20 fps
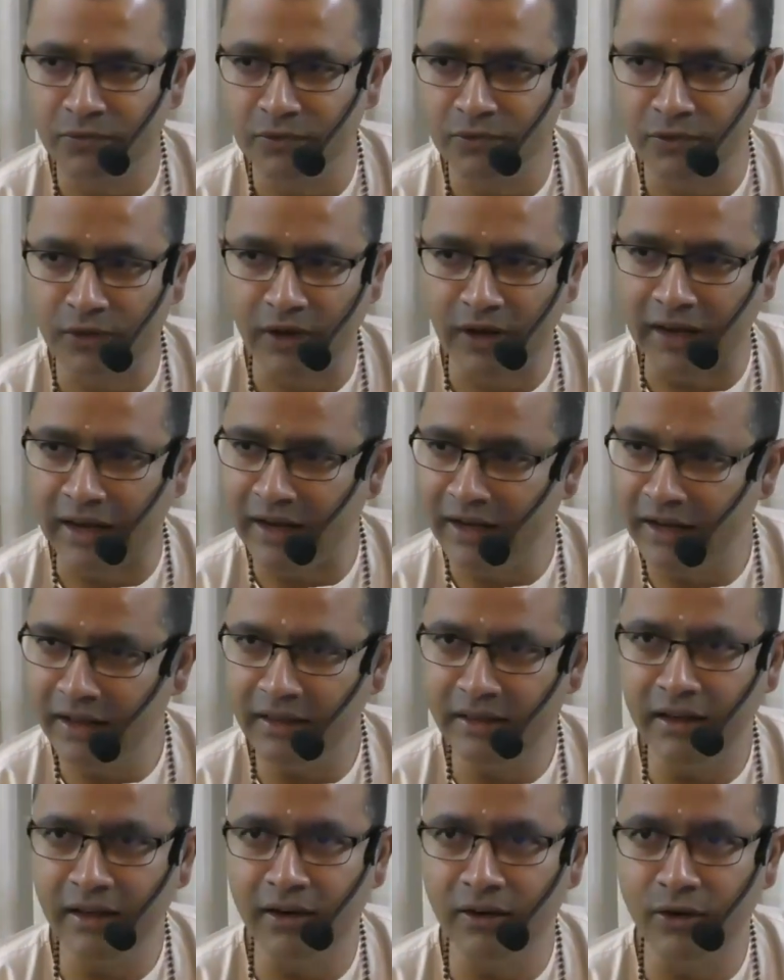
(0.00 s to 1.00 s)
For
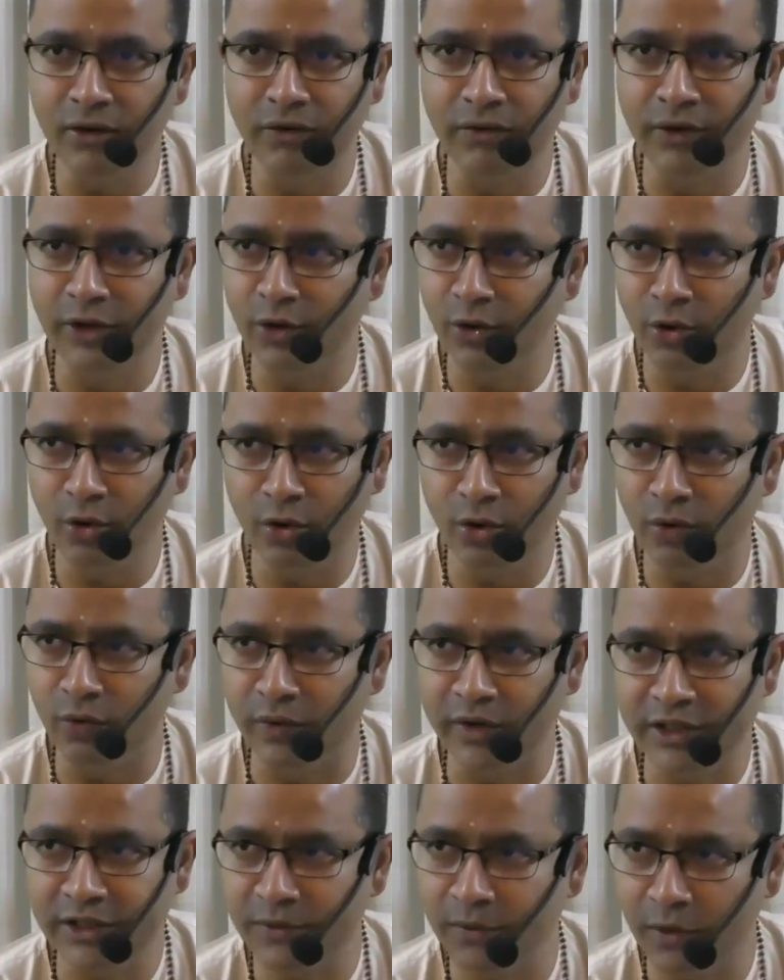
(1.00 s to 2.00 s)
anything, we don't know
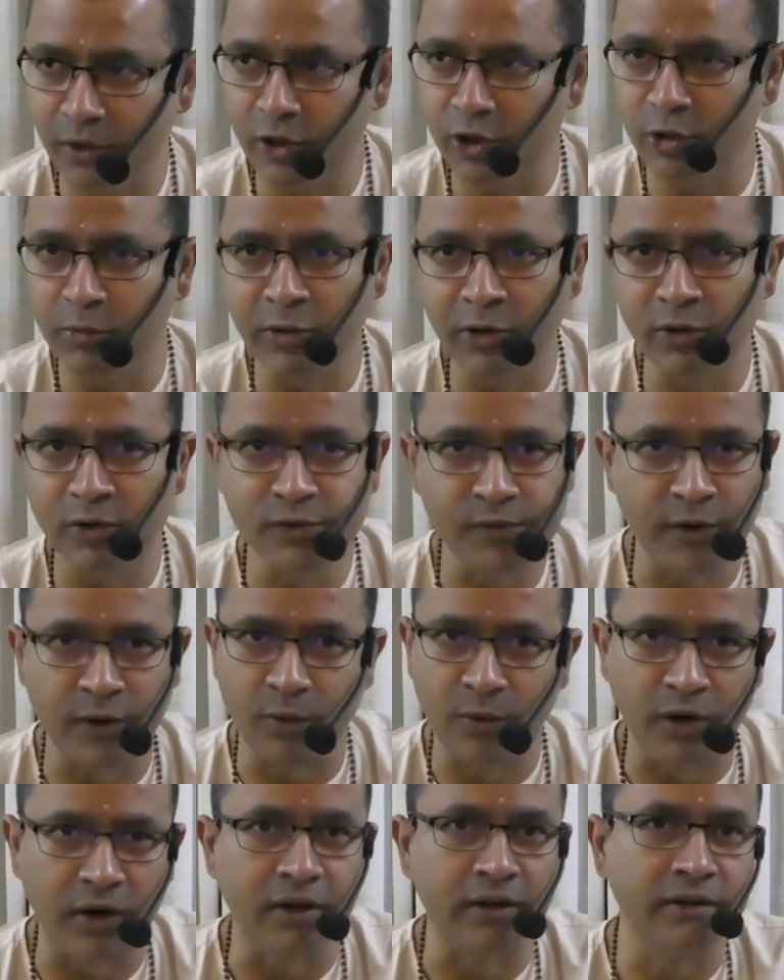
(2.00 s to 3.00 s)
which word to be used for
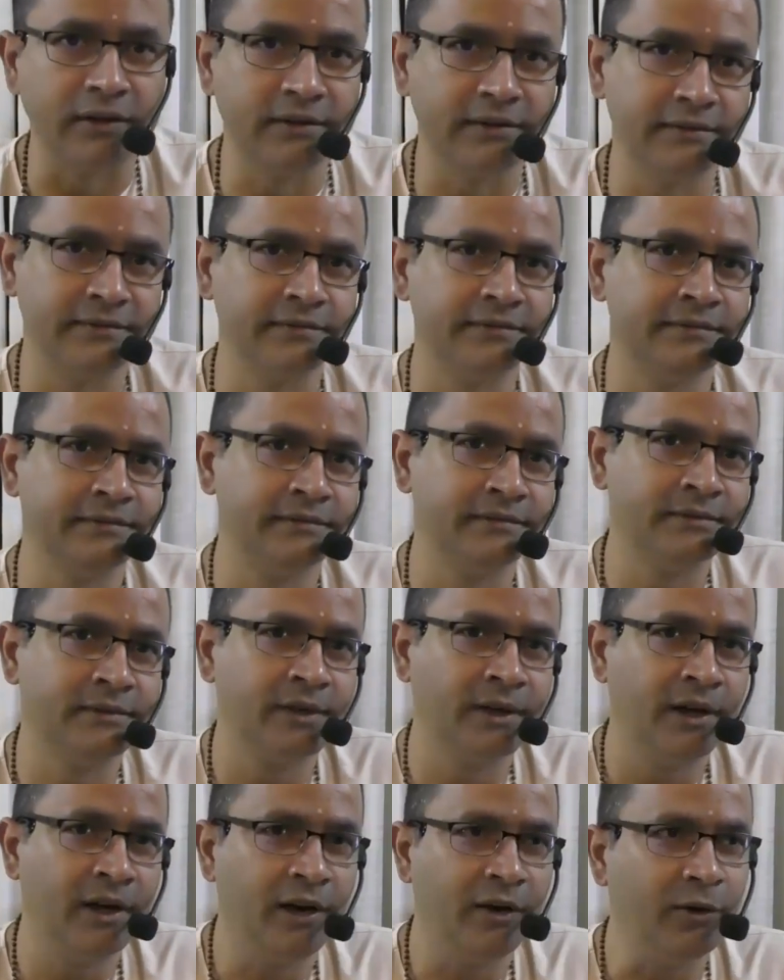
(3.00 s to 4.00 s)
what.
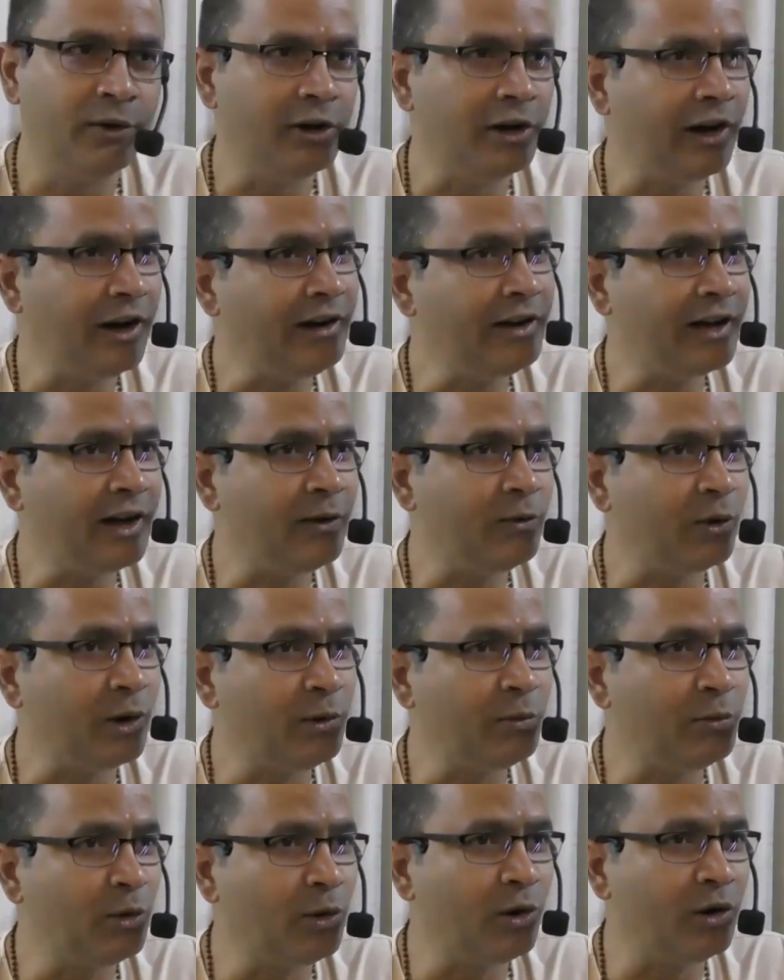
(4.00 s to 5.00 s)
Would you like to have
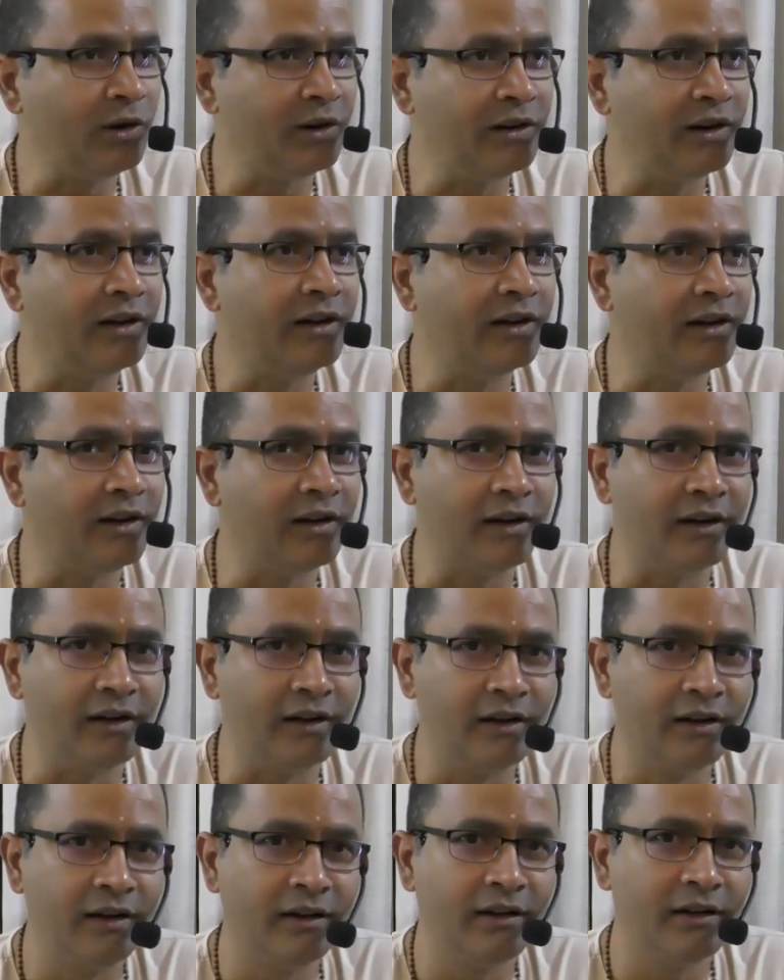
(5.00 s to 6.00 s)
one more
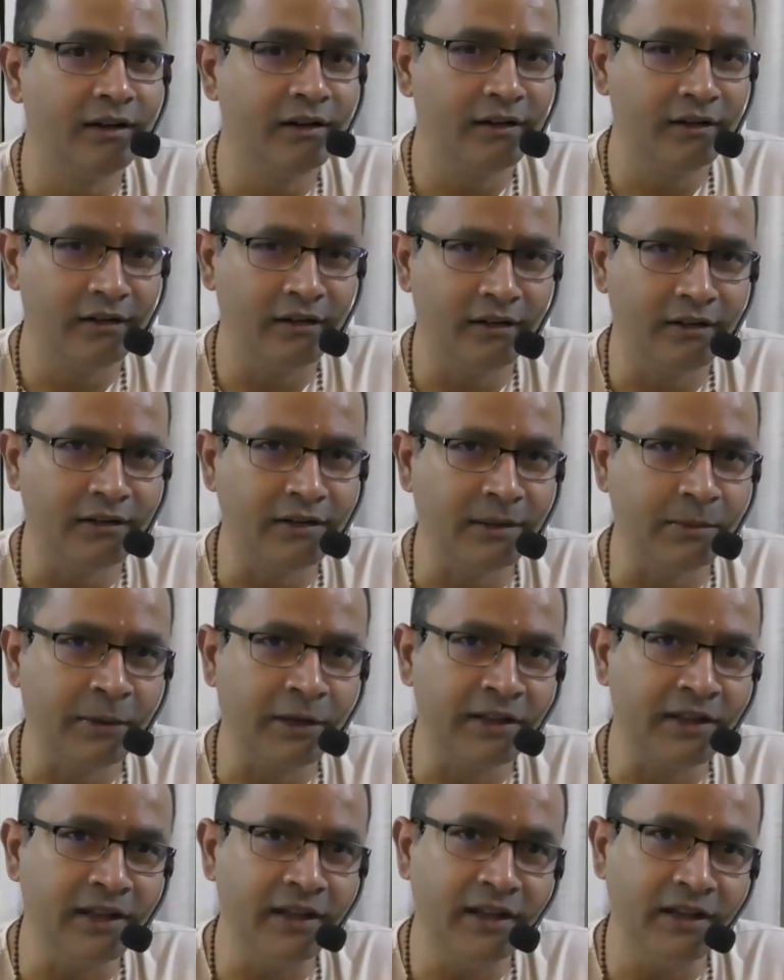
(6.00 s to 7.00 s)

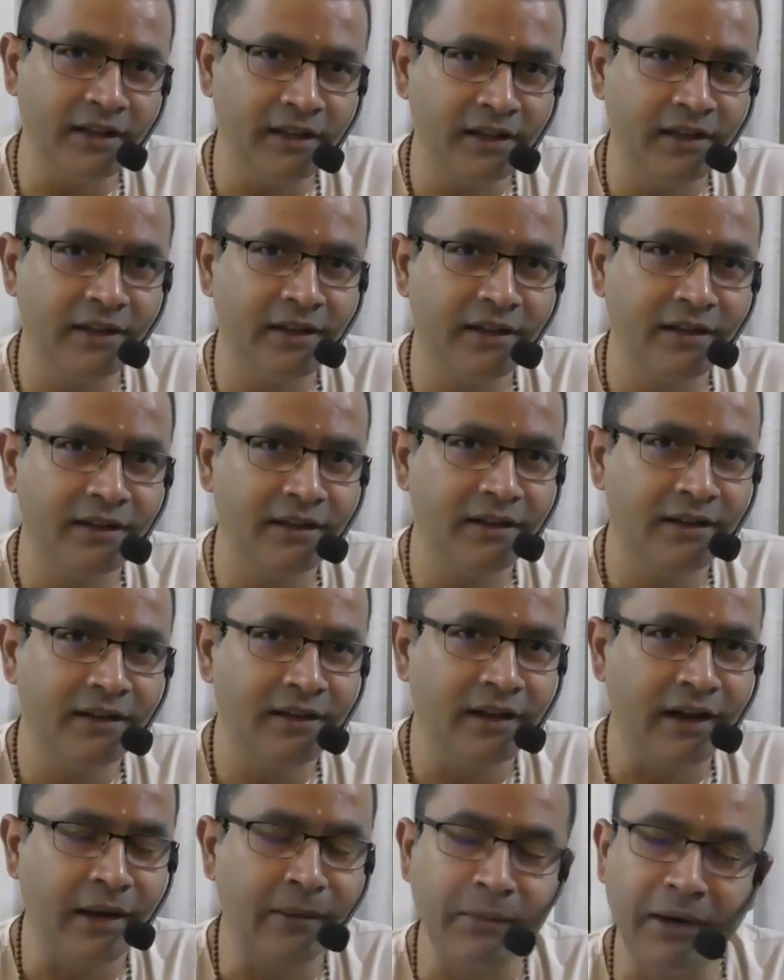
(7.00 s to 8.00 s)
chapati?
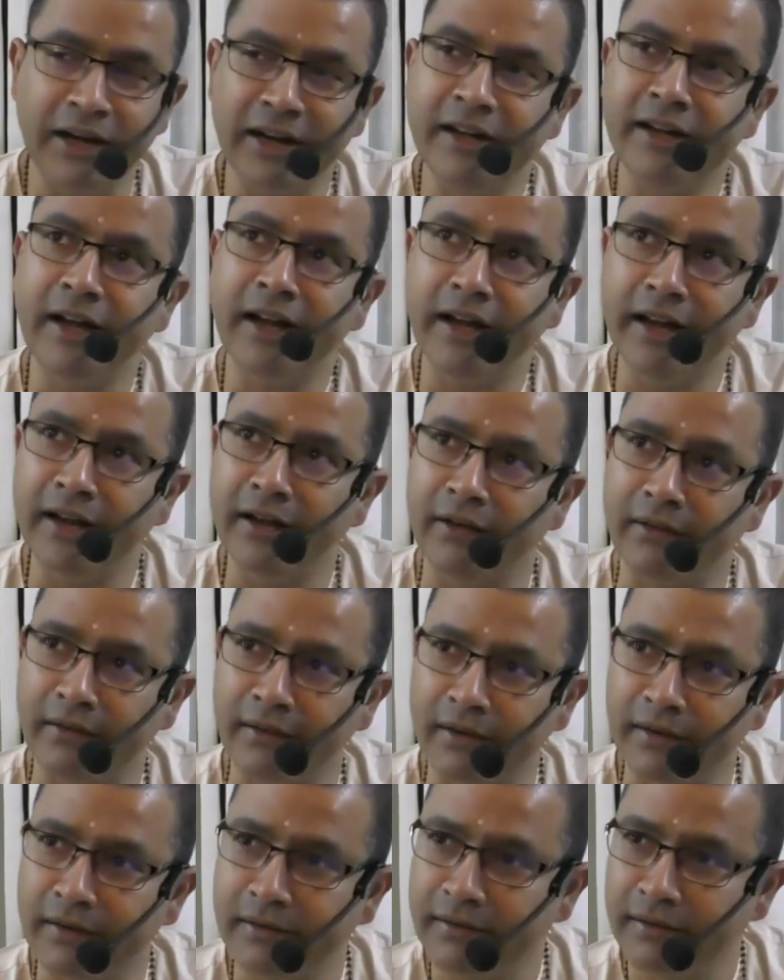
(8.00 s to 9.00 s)
I'm meditating on that.